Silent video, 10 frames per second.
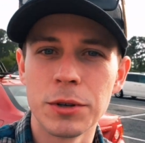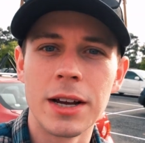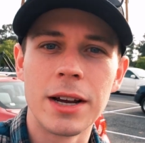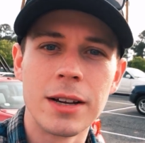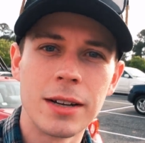
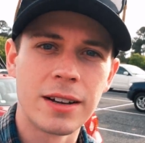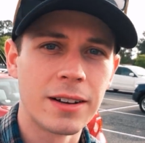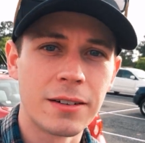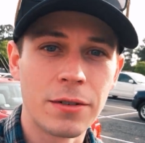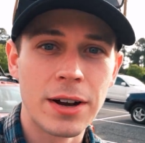day
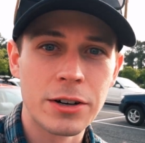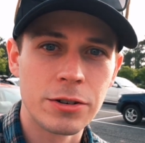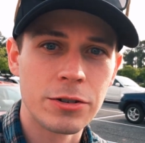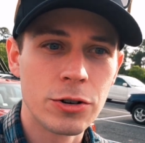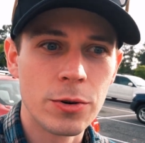uh, of
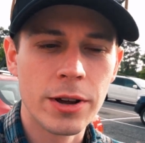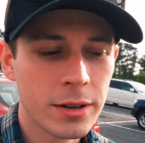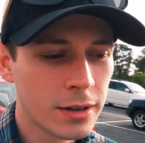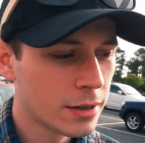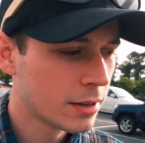actually shooting.
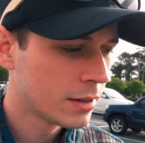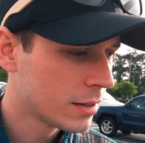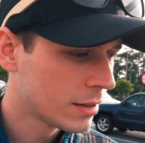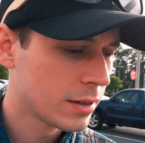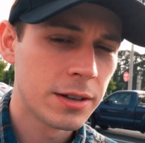
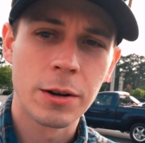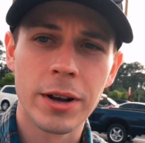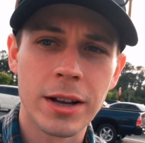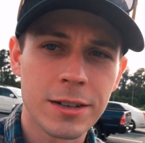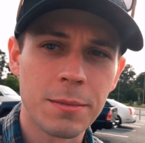I think we
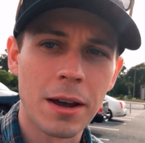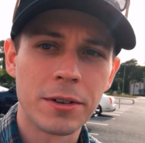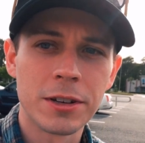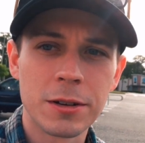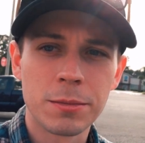got some half
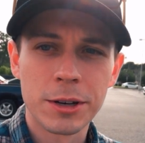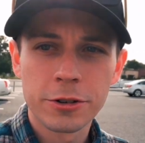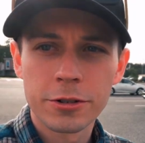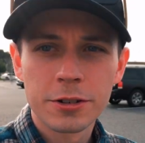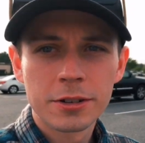decent
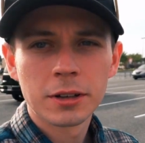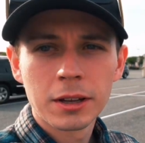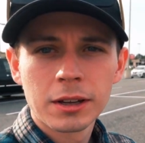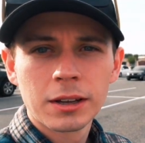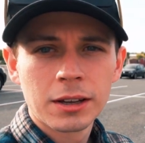pictures.
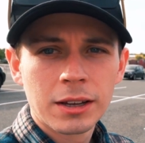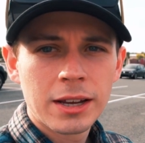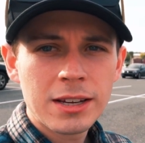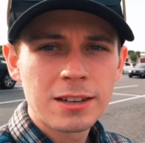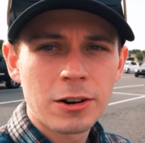
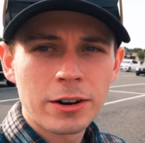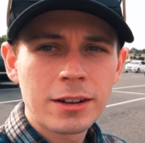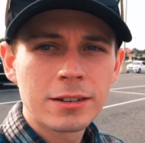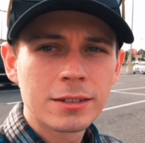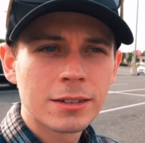He's
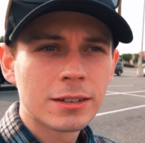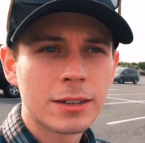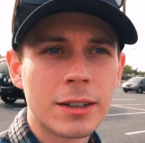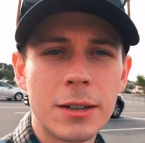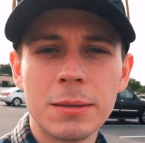learning,
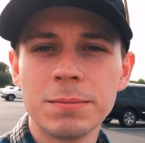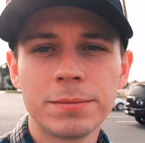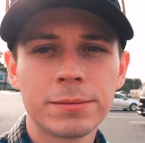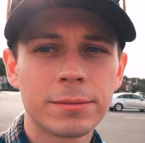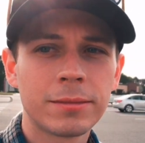
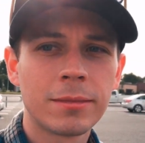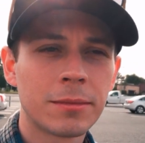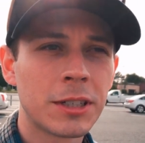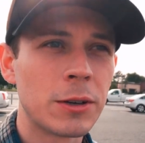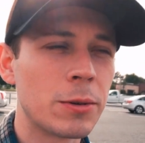
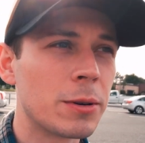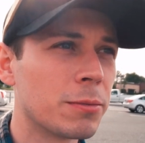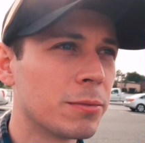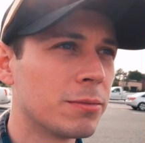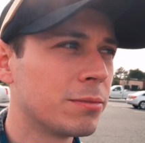um, so we're
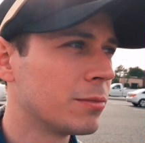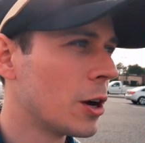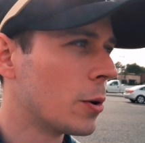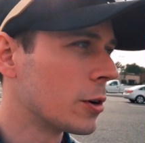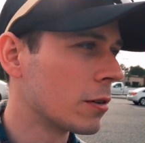
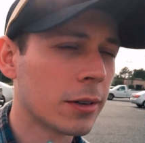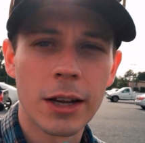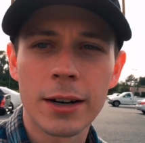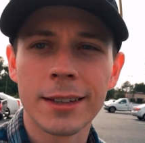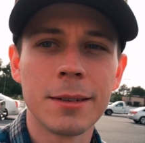going over a
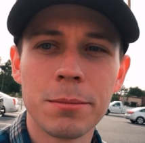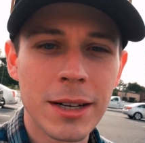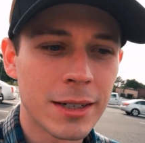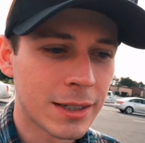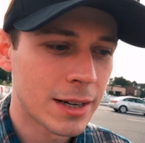lot of the
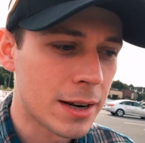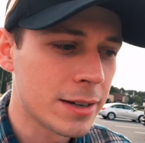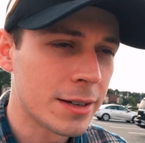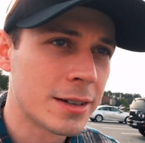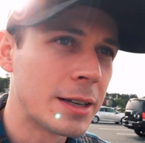basic
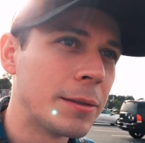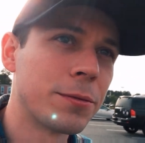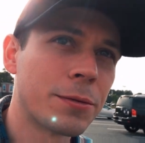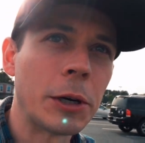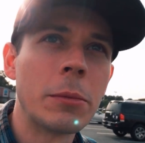settings and stuff
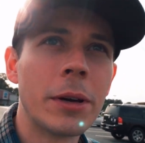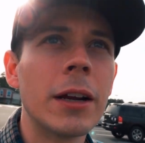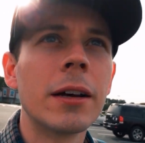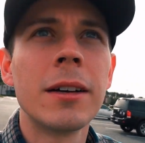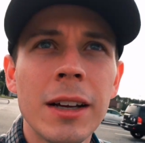for him to get
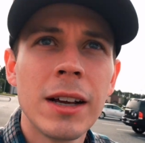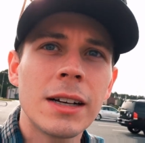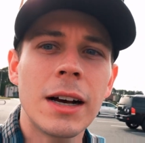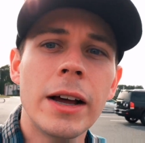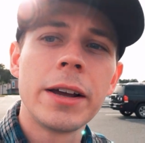a,
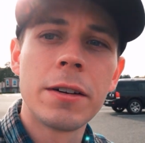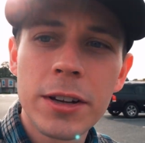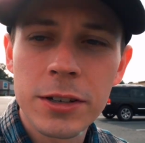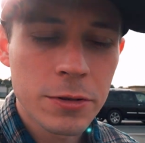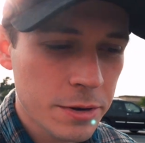a hang of
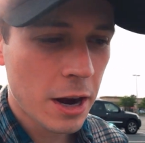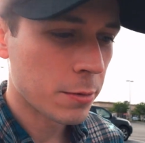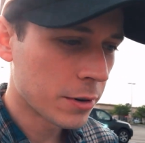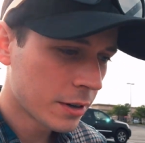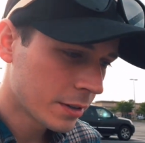his new
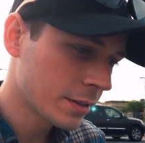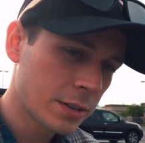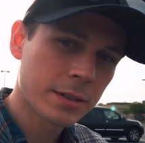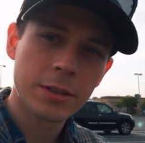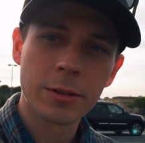camera.
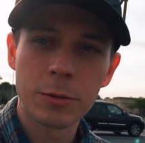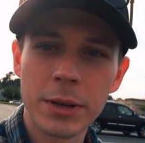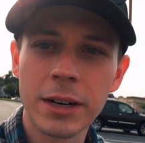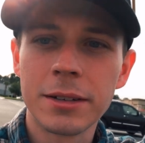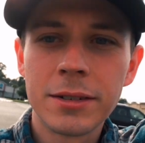So it's
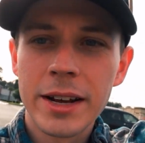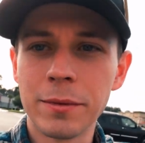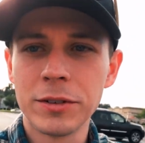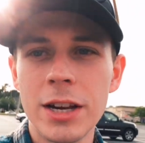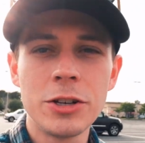been like a day
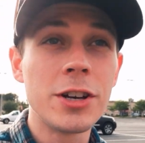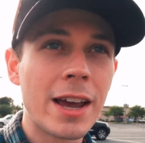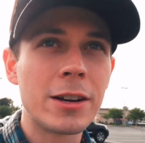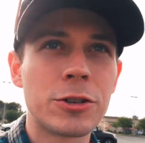of teaching and